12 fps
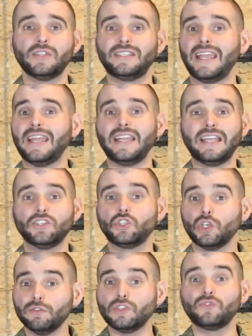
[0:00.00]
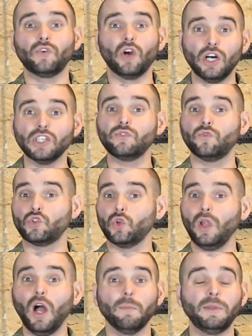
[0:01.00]
stayed in service for us for
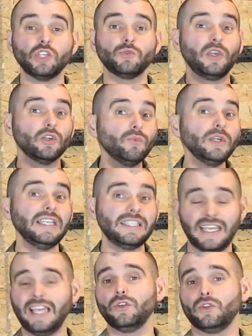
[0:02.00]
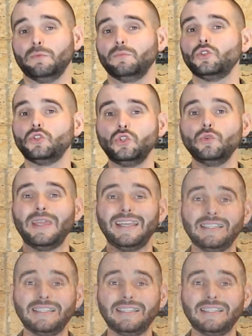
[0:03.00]
so long, because we could really tailor them to do